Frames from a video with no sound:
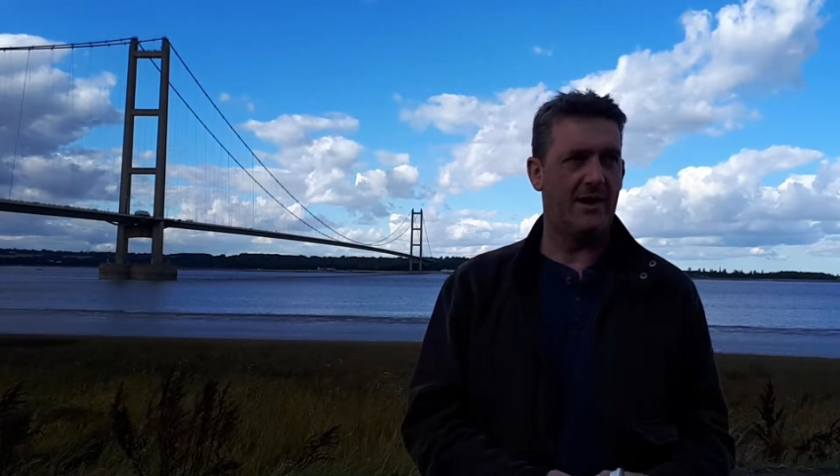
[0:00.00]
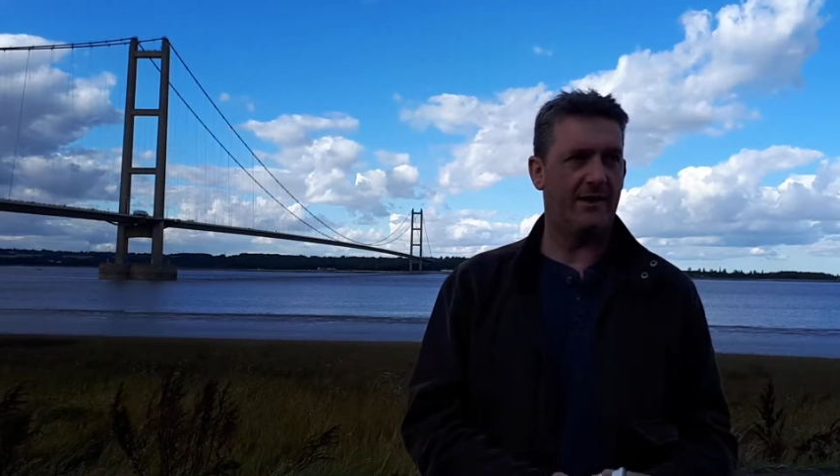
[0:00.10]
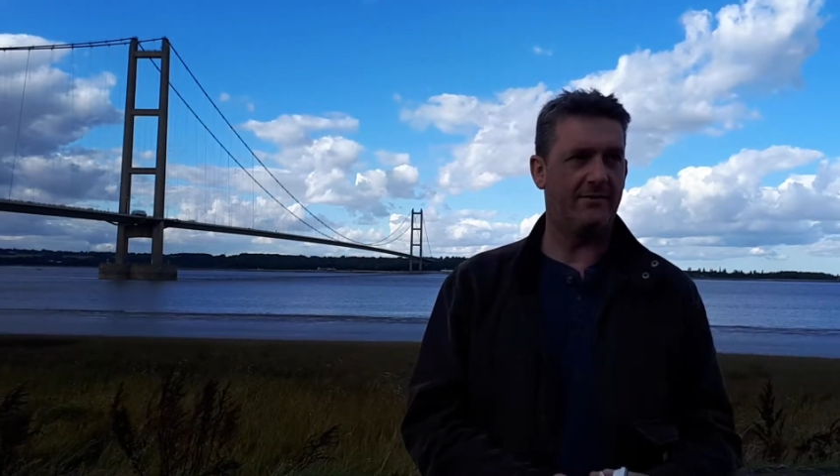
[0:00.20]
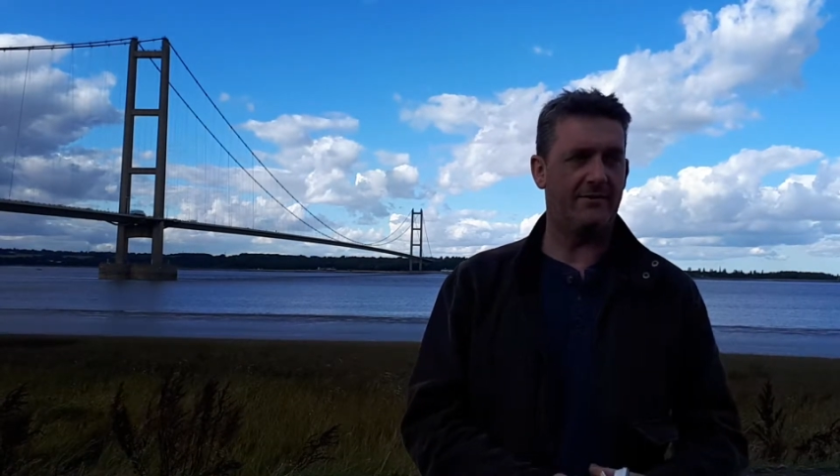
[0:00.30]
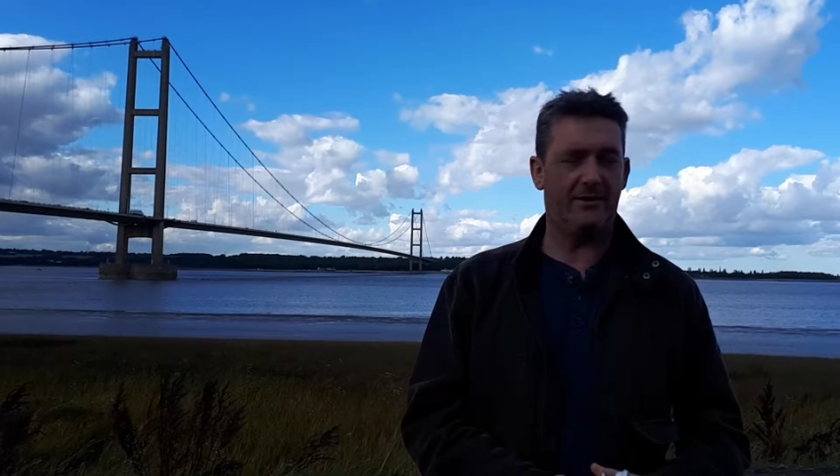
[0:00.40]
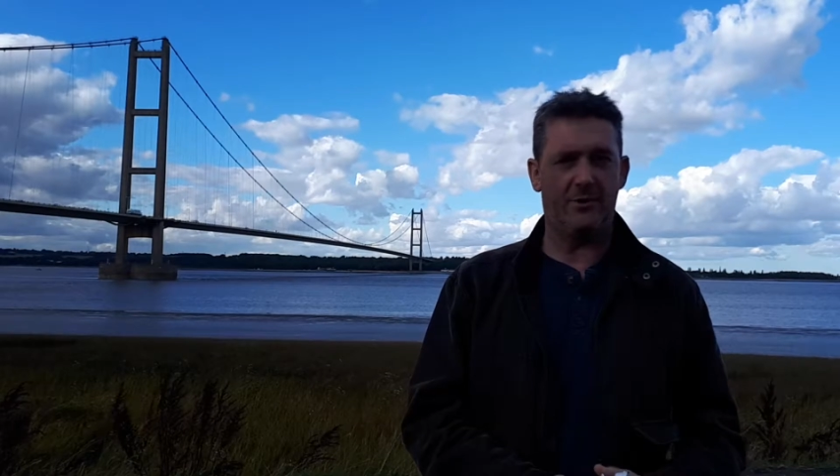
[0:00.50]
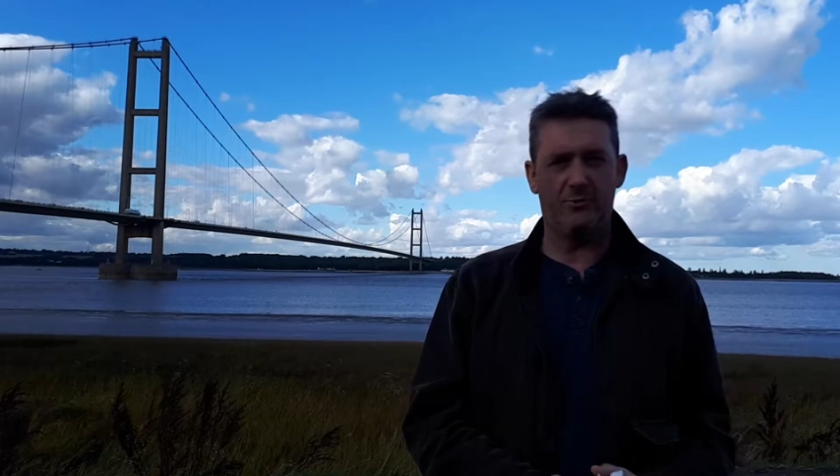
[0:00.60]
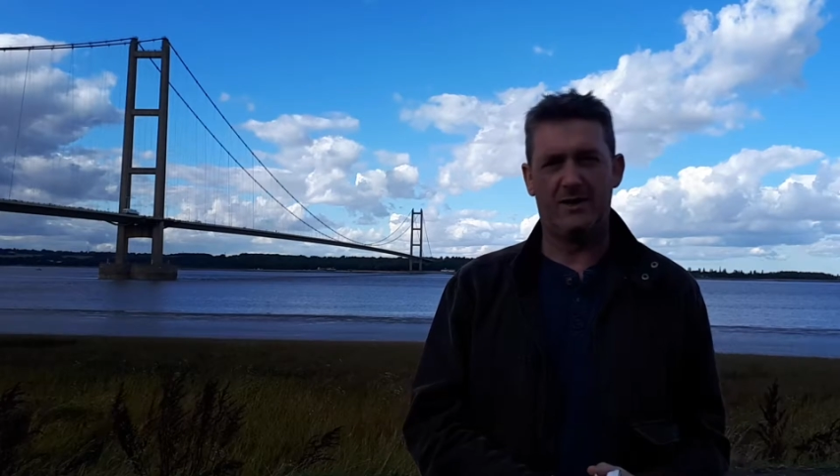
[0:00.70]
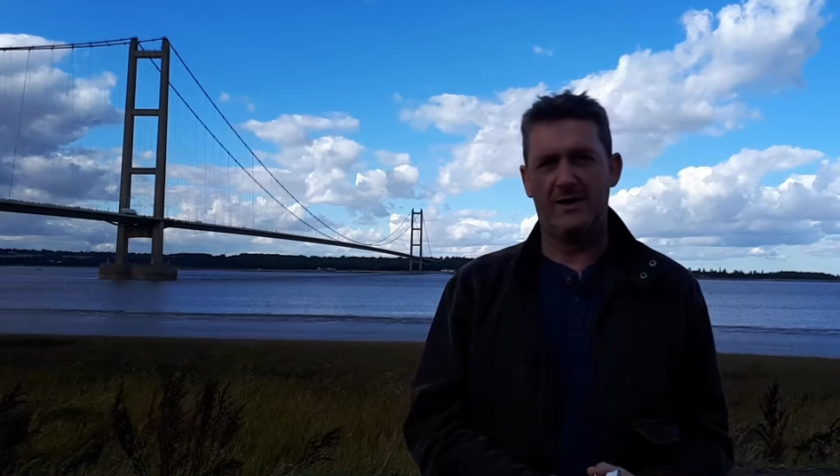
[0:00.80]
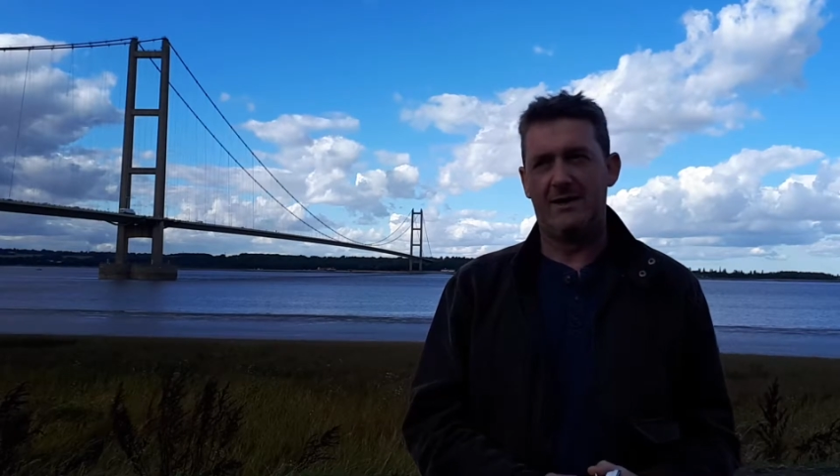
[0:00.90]
And,
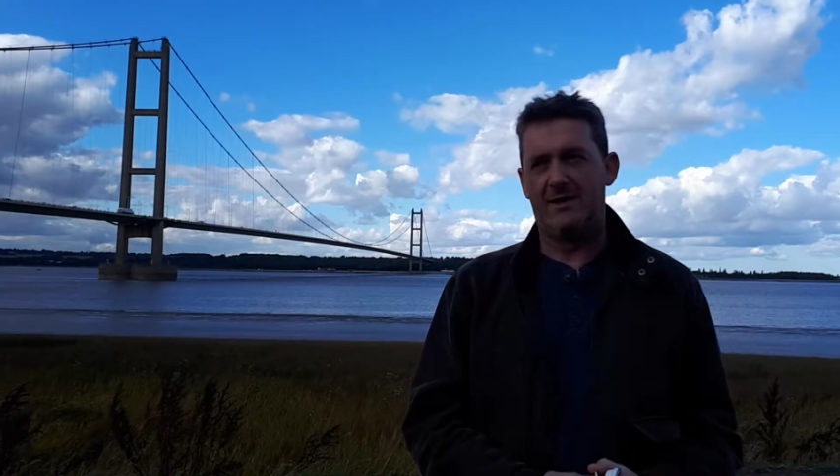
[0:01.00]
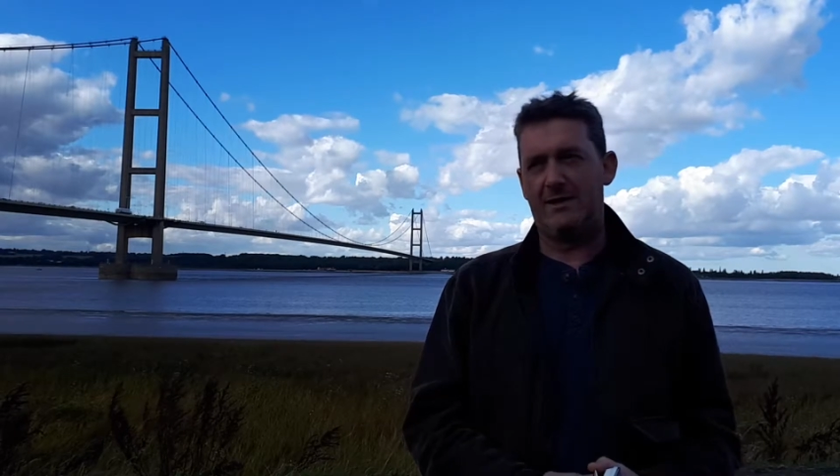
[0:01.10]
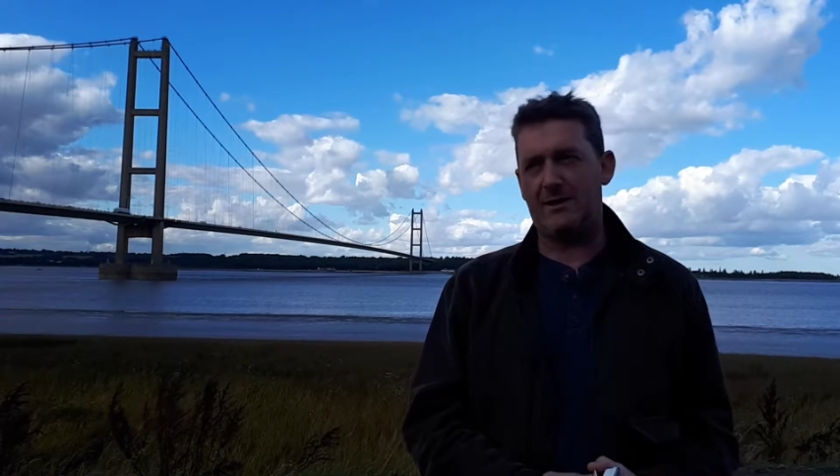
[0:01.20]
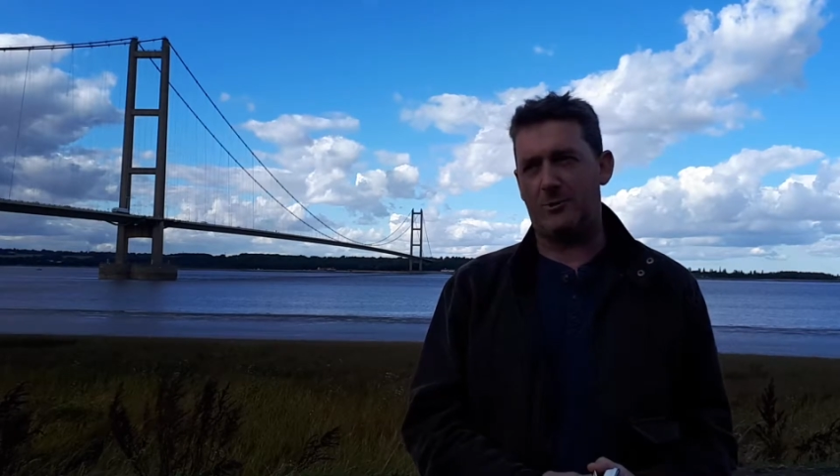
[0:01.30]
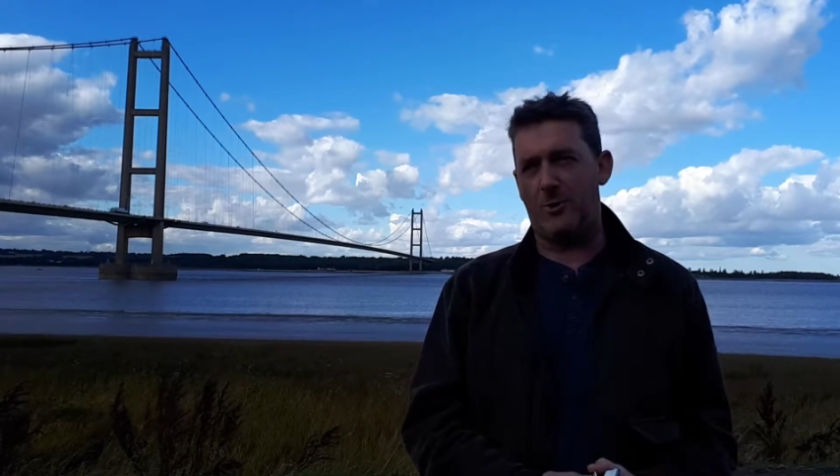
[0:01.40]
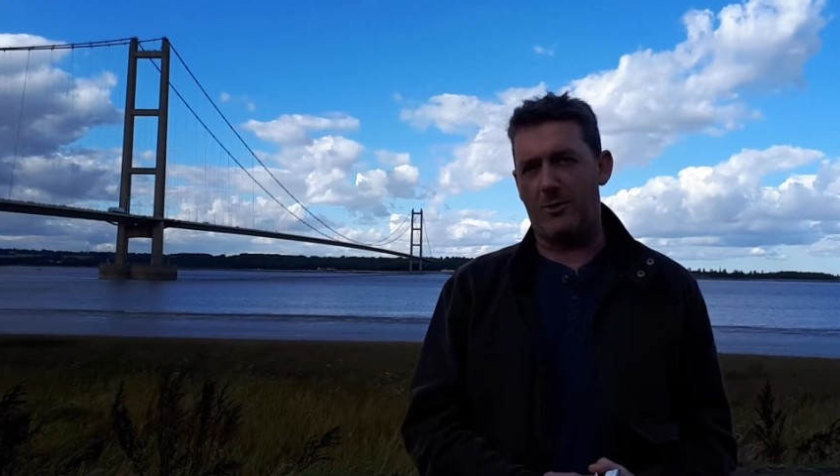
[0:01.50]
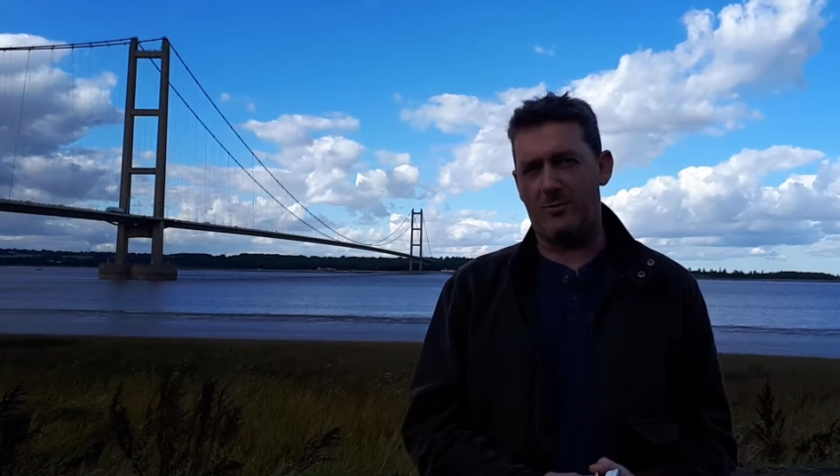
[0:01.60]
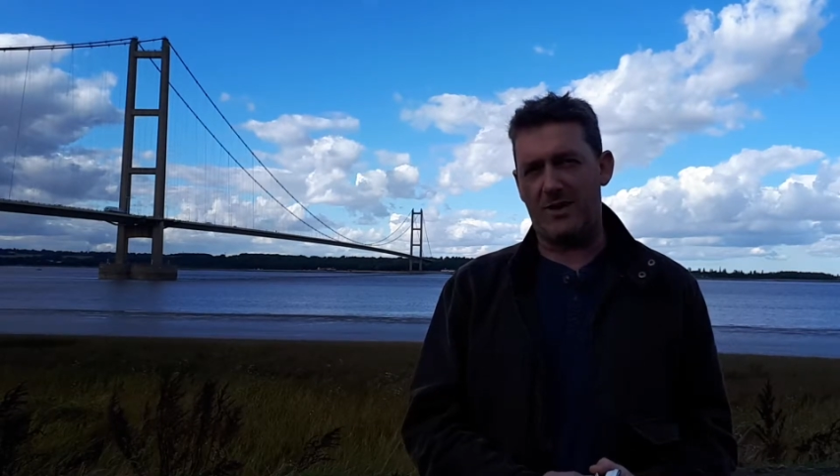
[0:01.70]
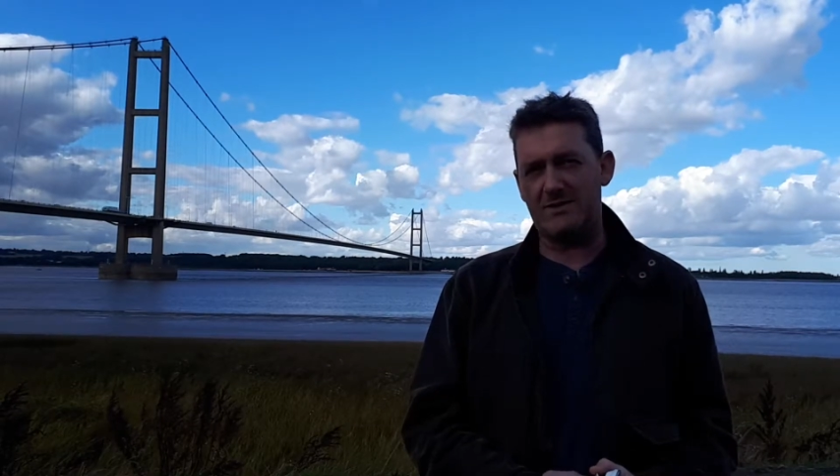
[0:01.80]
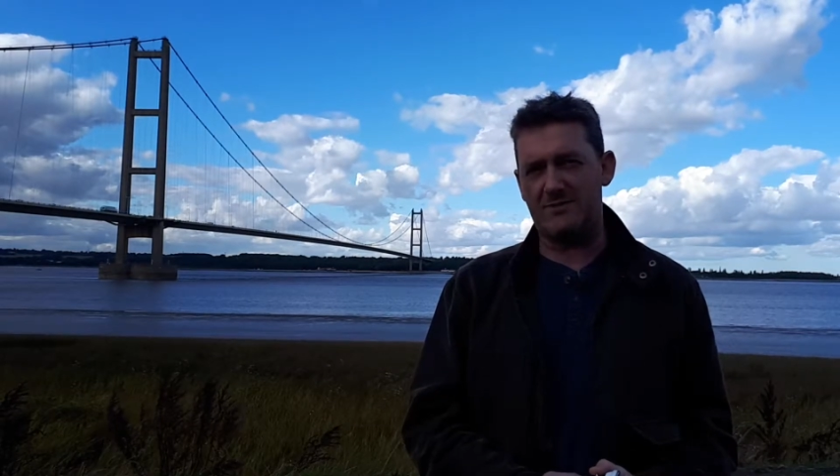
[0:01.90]
little one,
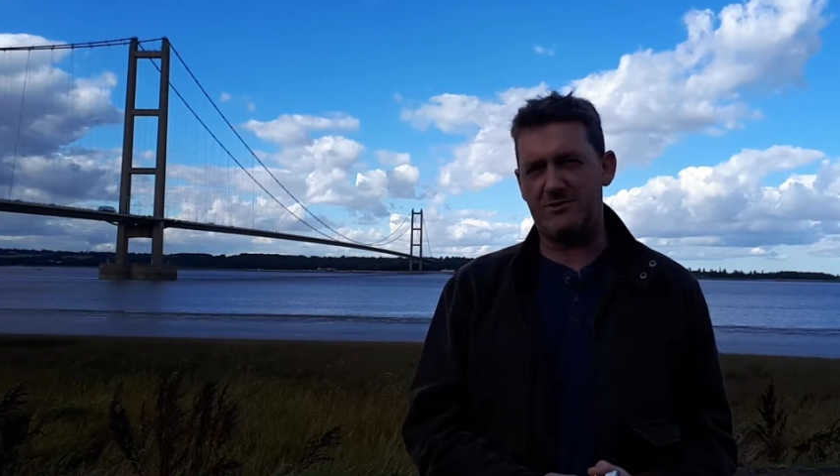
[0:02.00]
bless her,